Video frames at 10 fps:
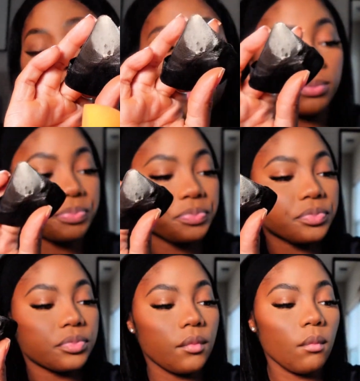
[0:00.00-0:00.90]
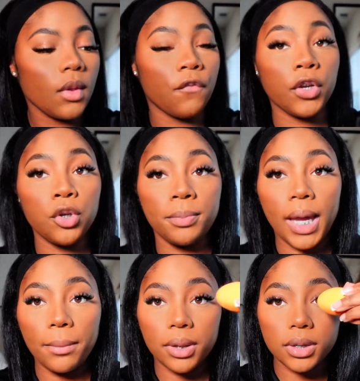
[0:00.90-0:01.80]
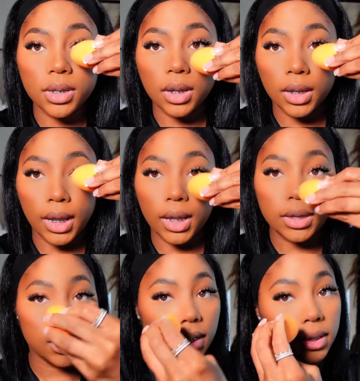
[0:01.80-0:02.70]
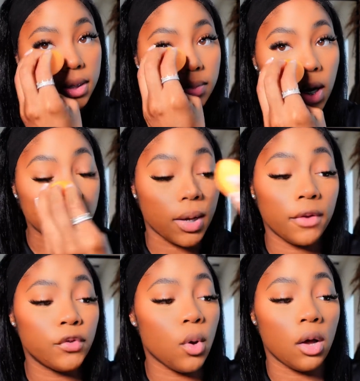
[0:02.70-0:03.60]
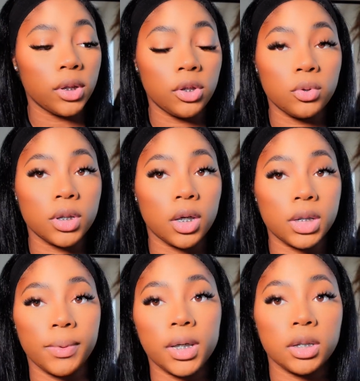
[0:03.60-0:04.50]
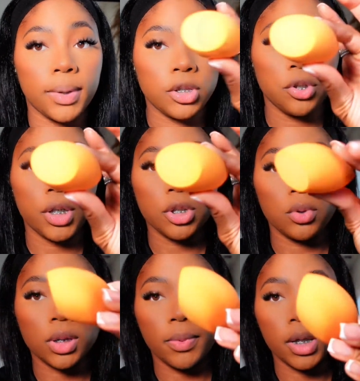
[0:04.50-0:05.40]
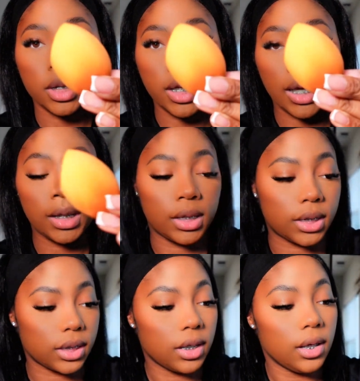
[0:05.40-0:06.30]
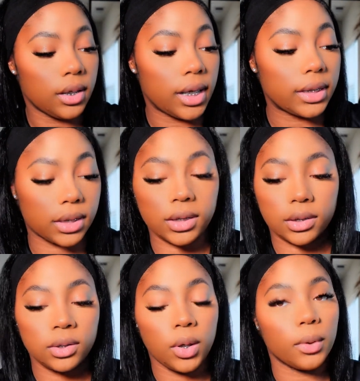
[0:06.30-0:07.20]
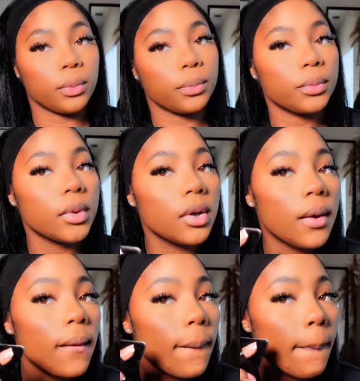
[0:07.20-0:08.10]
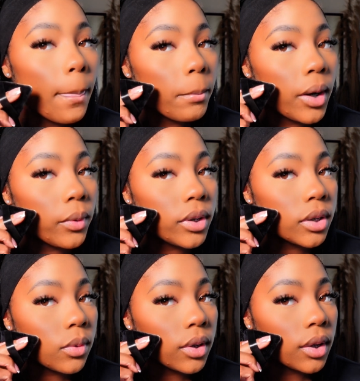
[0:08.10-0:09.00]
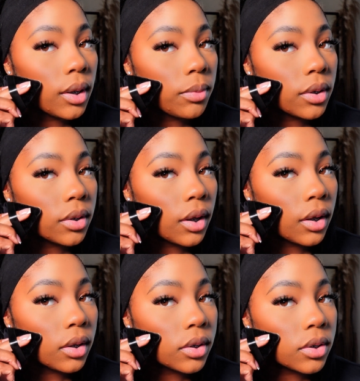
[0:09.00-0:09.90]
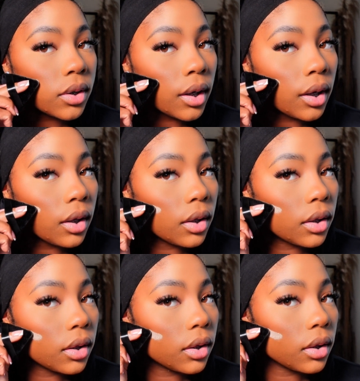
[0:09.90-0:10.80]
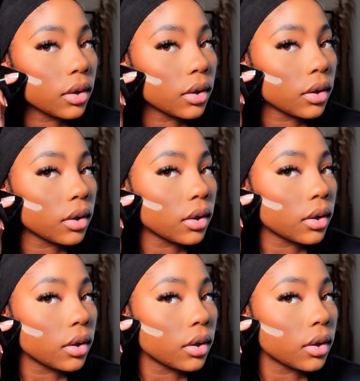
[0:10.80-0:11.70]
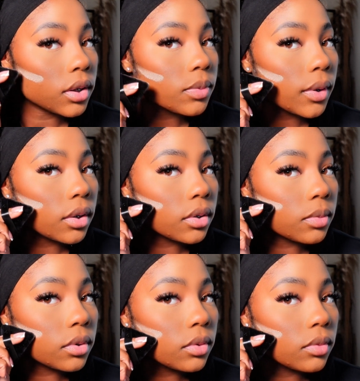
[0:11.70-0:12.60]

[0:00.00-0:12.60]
know, for you to be able to get into the small spot. If you only use a sponge, make sure you get you a sponge like this. That's, you know. But we just want to keep this line straight as possible.